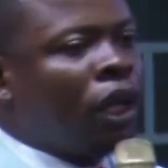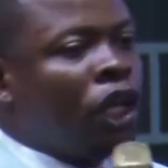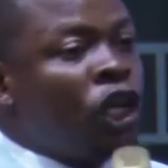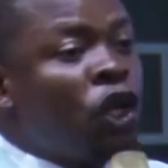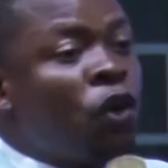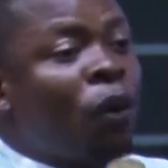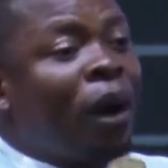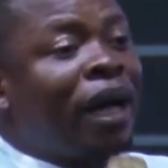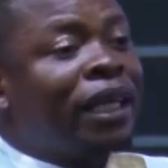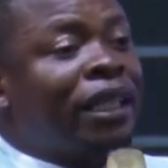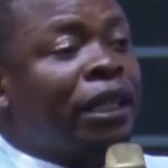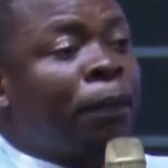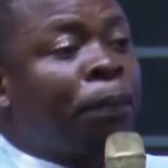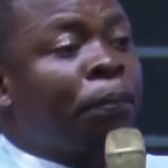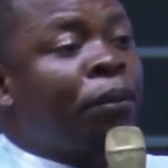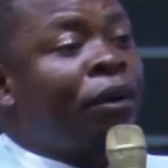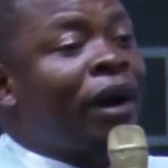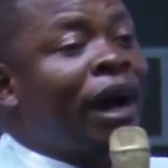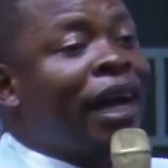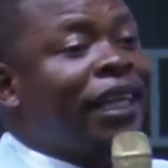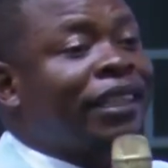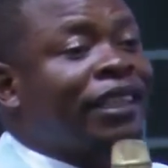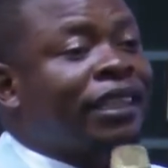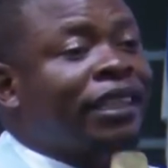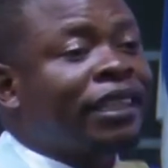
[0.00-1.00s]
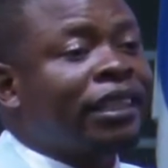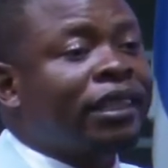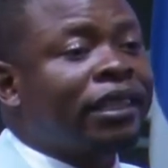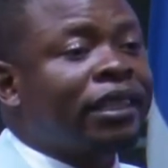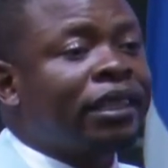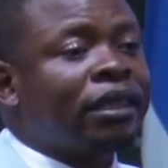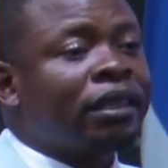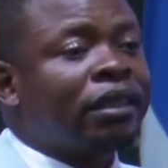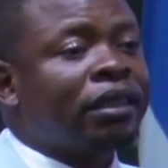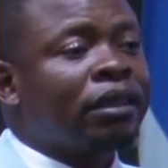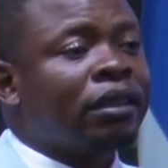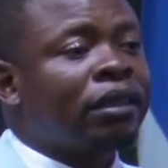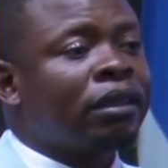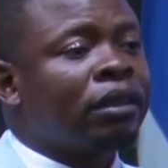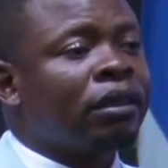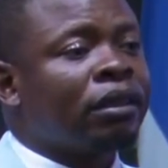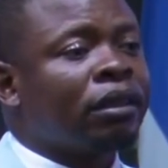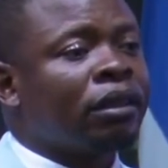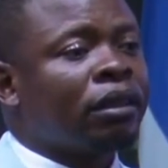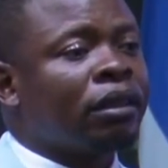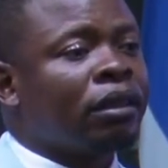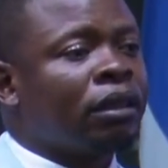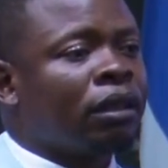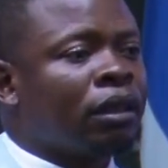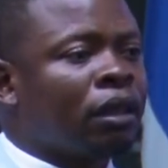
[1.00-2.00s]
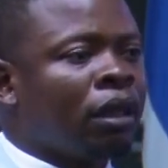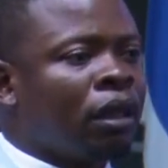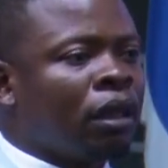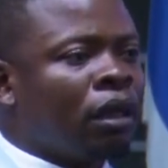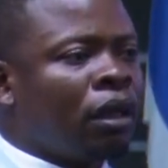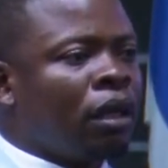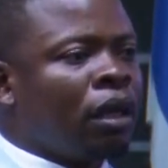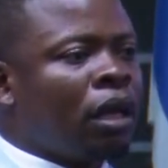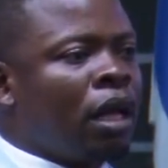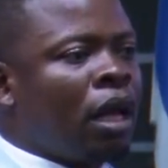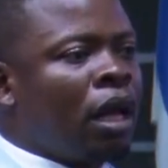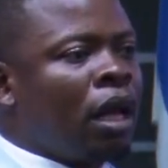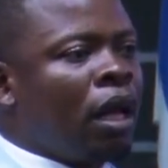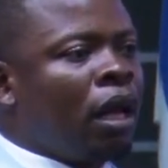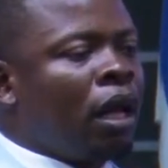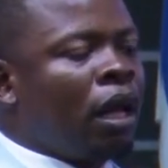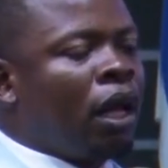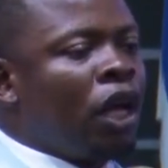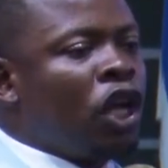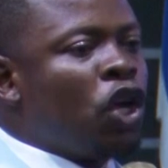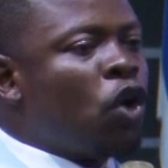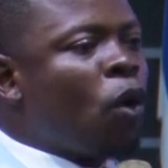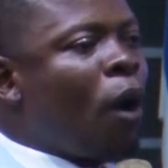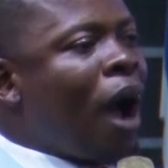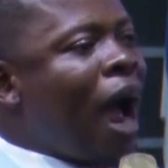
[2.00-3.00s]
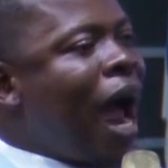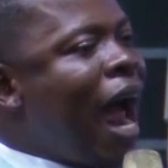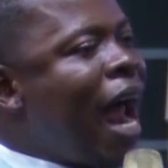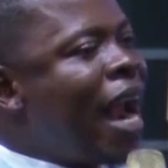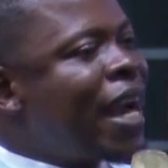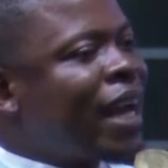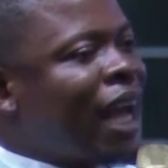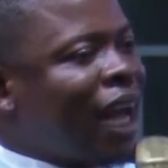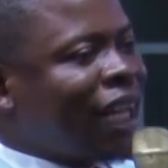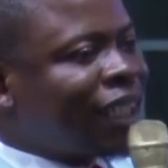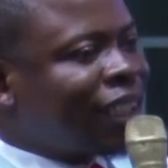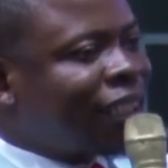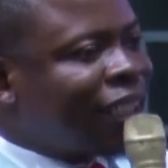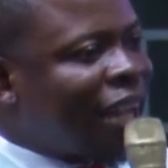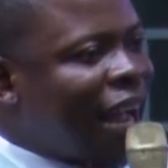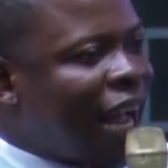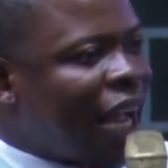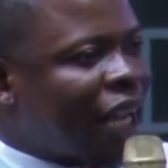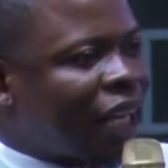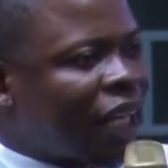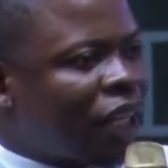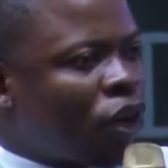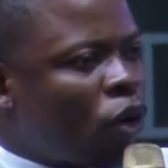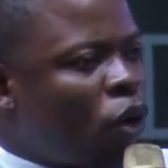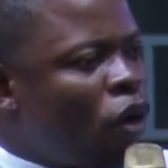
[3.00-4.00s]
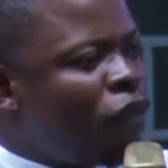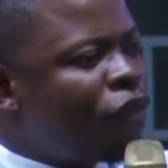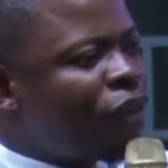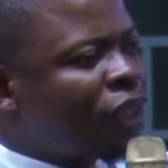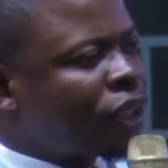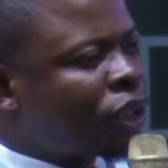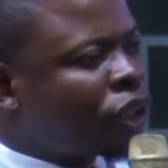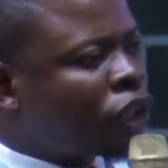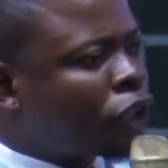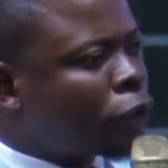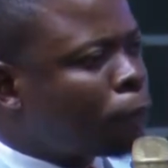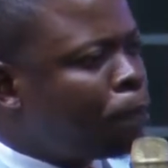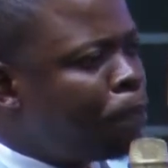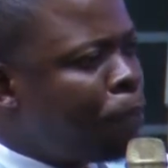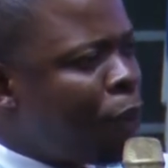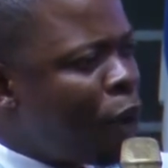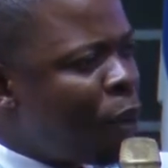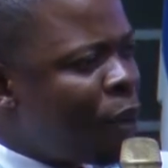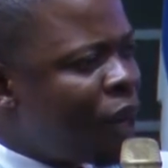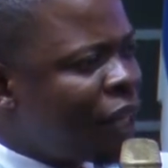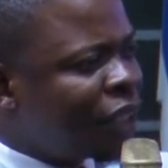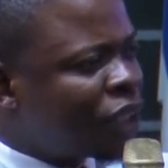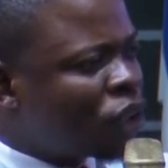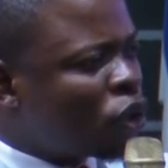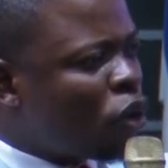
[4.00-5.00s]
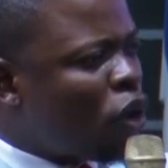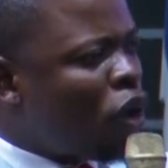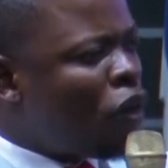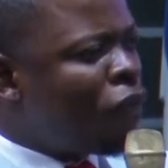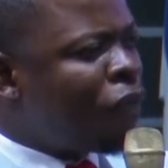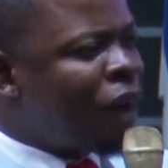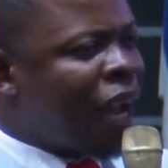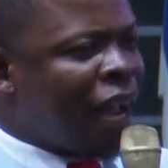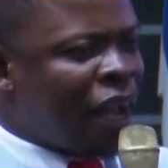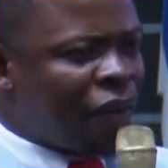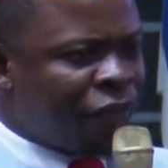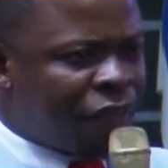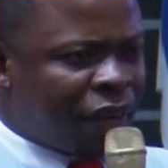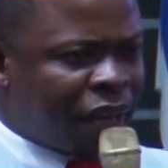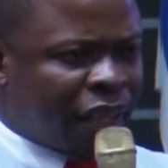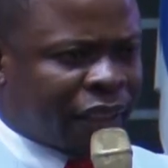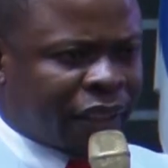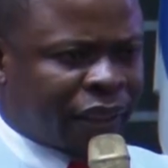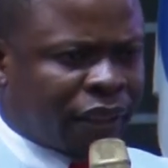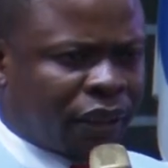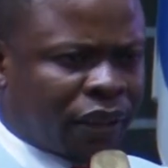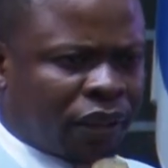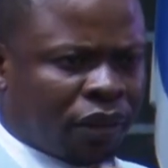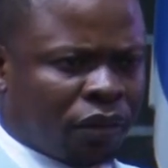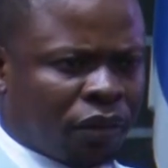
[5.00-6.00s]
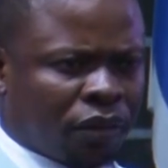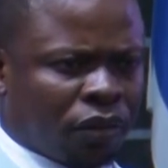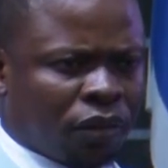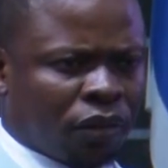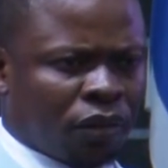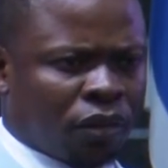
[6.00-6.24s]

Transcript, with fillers: You are depressed. You are under attack of a spirit of heaviness.